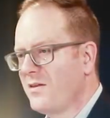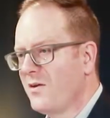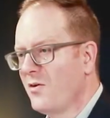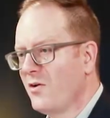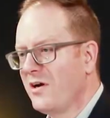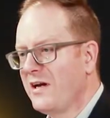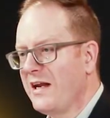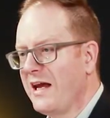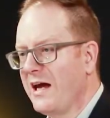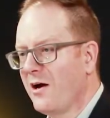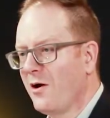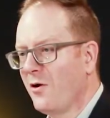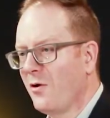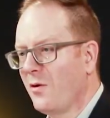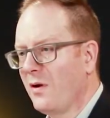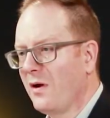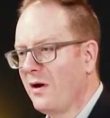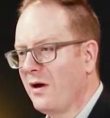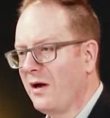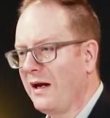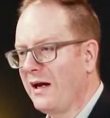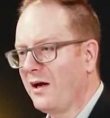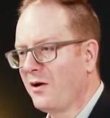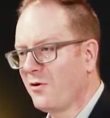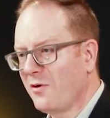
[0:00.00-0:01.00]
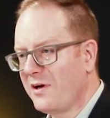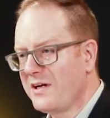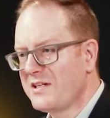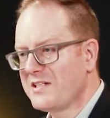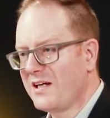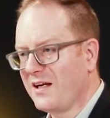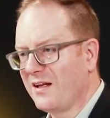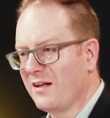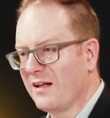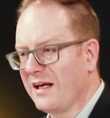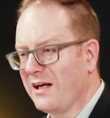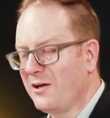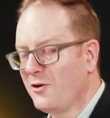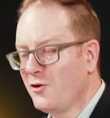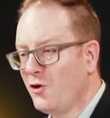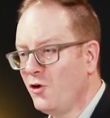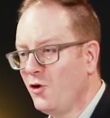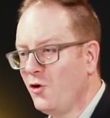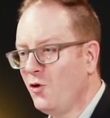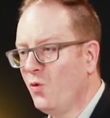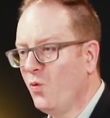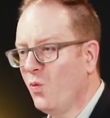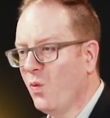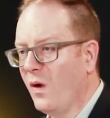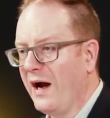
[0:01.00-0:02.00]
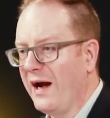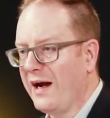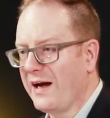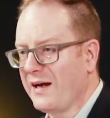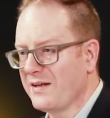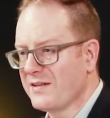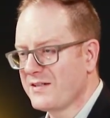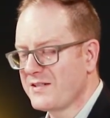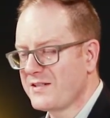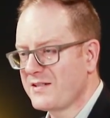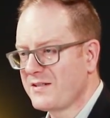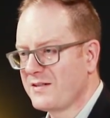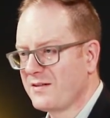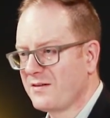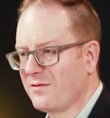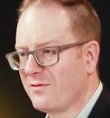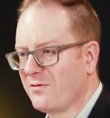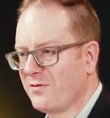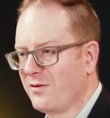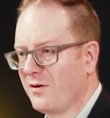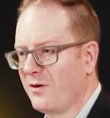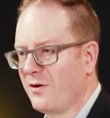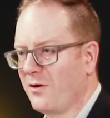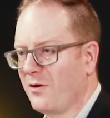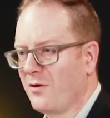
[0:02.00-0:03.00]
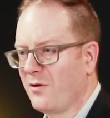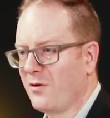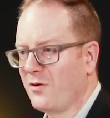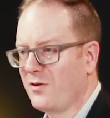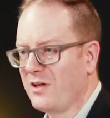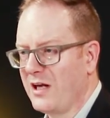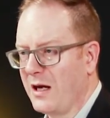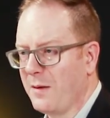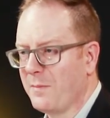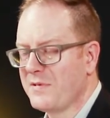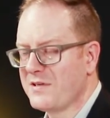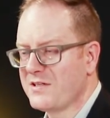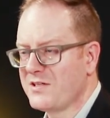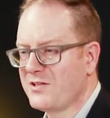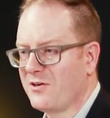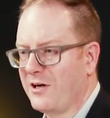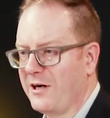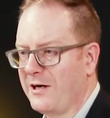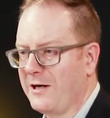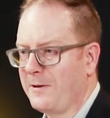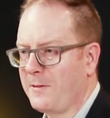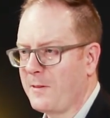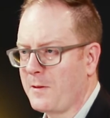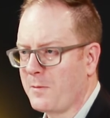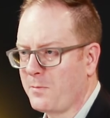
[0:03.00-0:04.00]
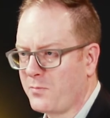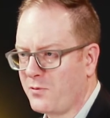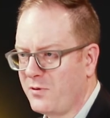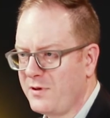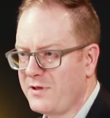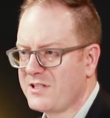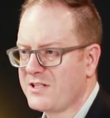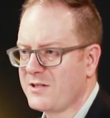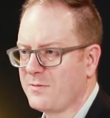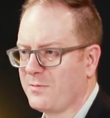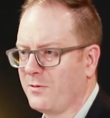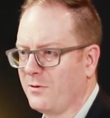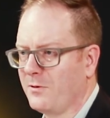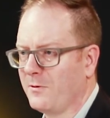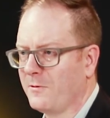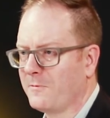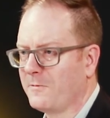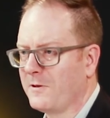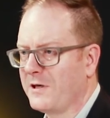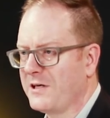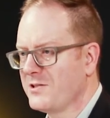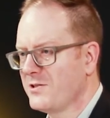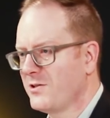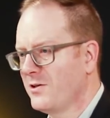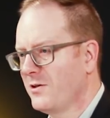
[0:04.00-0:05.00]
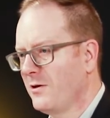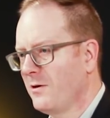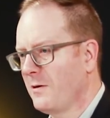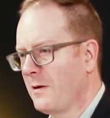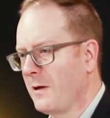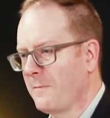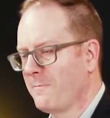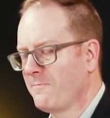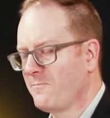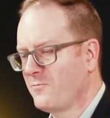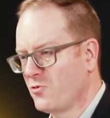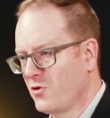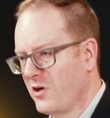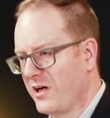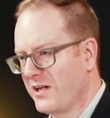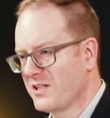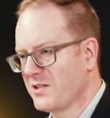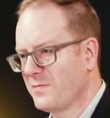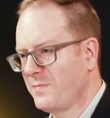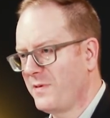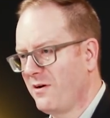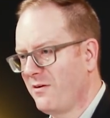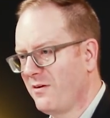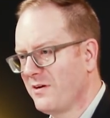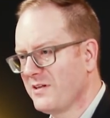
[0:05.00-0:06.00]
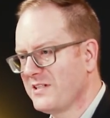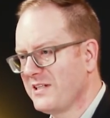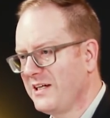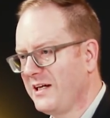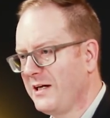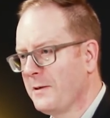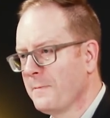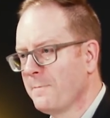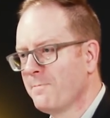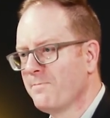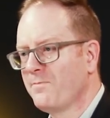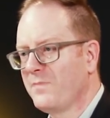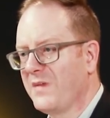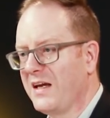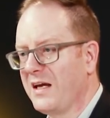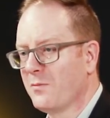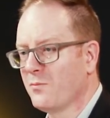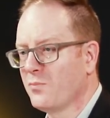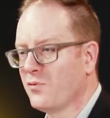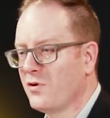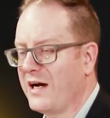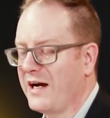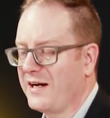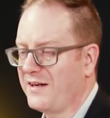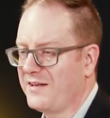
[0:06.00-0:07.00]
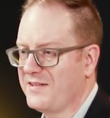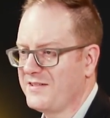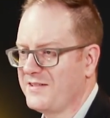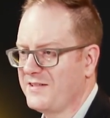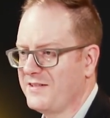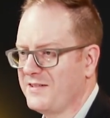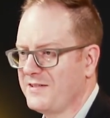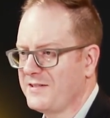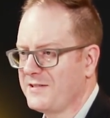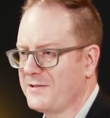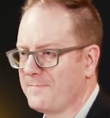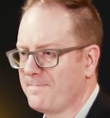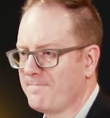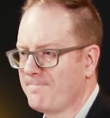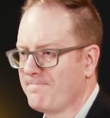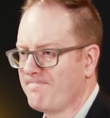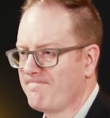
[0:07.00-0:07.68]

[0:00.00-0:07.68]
There are now increasingly new ways for demonstrating the principle of transparency in practices.